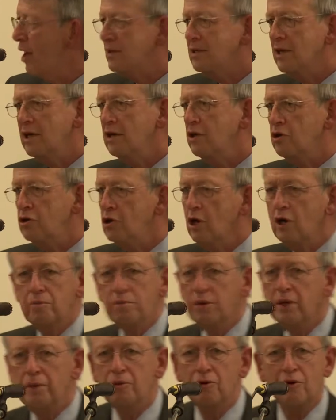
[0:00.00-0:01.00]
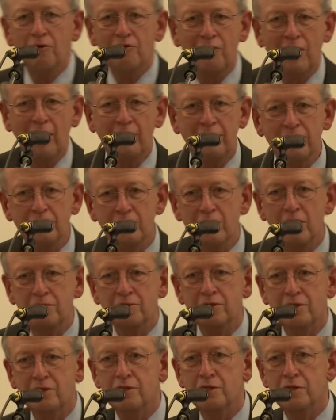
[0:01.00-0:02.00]
I tell you, young people are finding
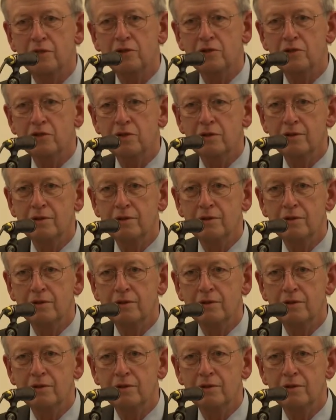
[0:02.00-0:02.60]
substitutes.